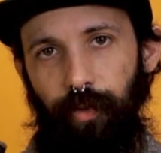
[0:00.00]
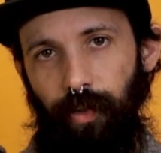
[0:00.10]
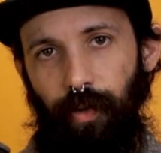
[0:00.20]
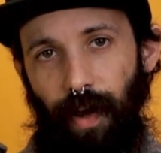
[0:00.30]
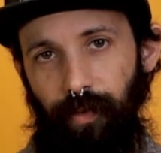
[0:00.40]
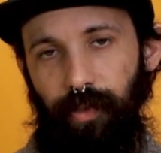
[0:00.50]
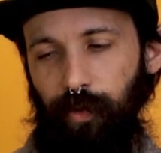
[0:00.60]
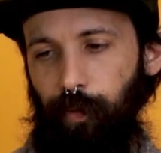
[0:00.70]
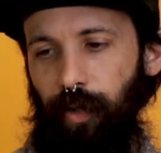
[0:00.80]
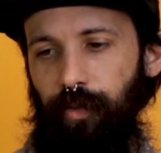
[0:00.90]
you know, having some
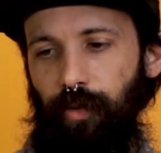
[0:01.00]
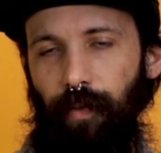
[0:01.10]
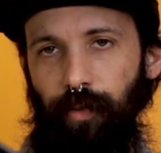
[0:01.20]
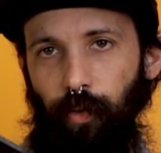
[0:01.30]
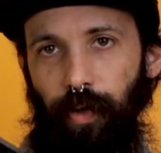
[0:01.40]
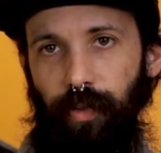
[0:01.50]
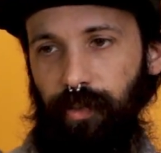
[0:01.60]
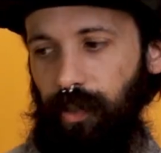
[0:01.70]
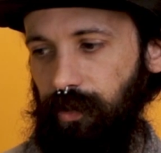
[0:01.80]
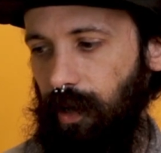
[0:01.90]
spirited driving to wear
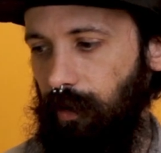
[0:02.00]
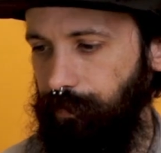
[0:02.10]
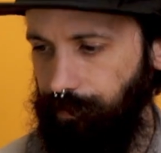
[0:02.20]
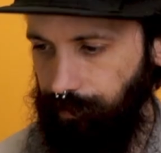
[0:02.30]
these things out.